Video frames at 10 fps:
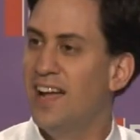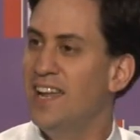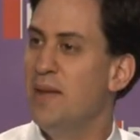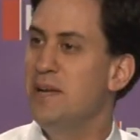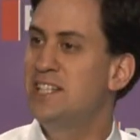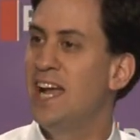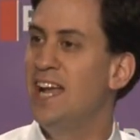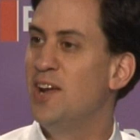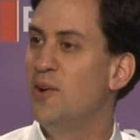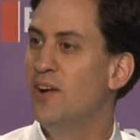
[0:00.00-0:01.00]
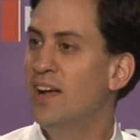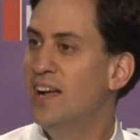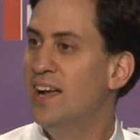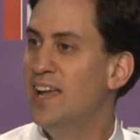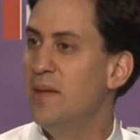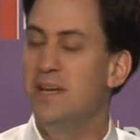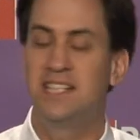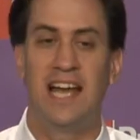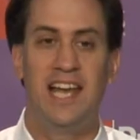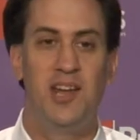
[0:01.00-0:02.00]
Let me tell
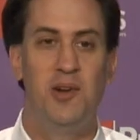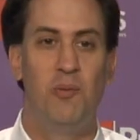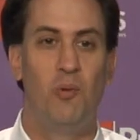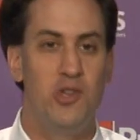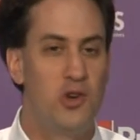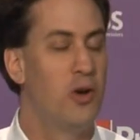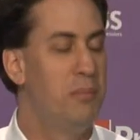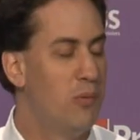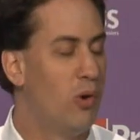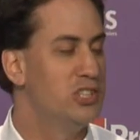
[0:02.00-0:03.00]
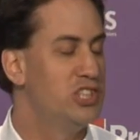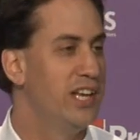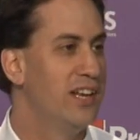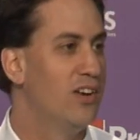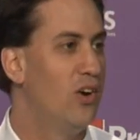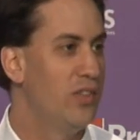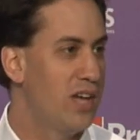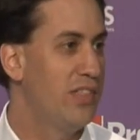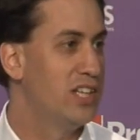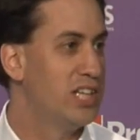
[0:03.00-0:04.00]
you what you could be watching on
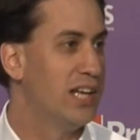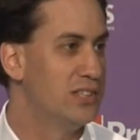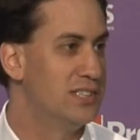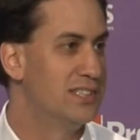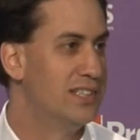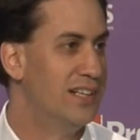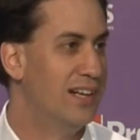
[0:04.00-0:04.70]
the other channels.